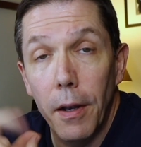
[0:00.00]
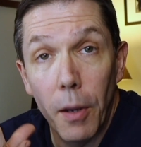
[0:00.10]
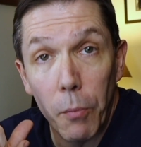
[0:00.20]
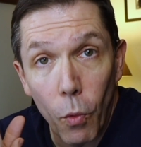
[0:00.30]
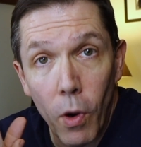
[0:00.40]

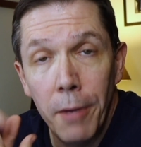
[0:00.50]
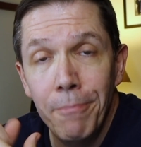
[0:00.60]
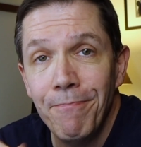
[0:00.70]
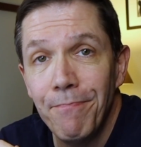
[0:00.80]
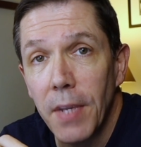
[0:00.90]
Number
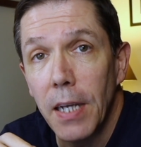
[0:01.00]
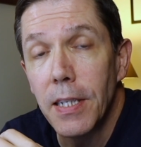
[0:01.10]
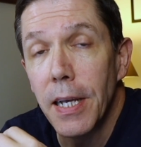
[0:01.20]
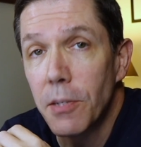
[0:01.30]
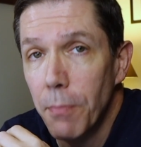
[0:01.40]
one, it
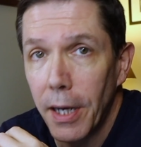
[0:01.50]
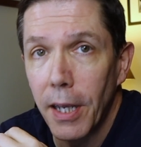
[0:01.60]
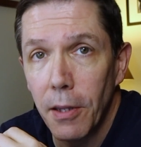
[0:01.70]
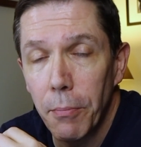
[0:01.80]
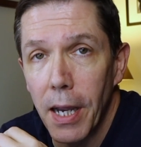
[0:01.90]
takes money
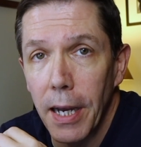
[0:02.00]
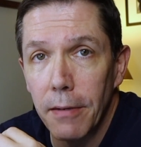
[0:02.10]
in the bank.